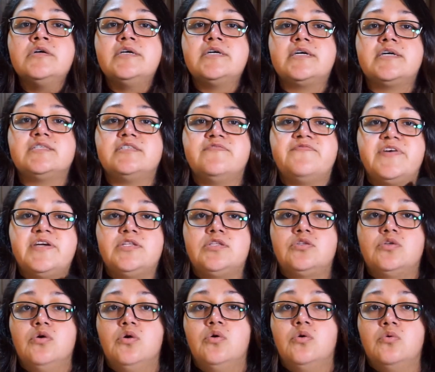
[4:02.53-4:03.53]
Because if I
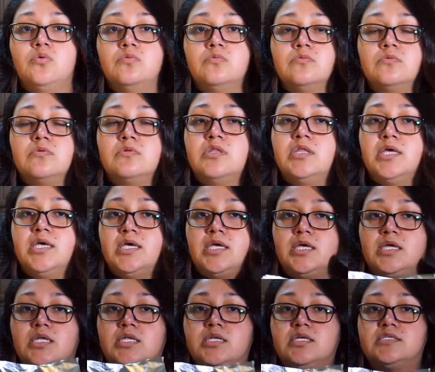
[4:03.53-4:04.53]
don't,
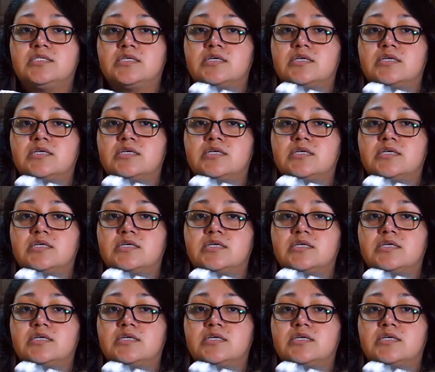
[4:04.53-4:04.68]
then it's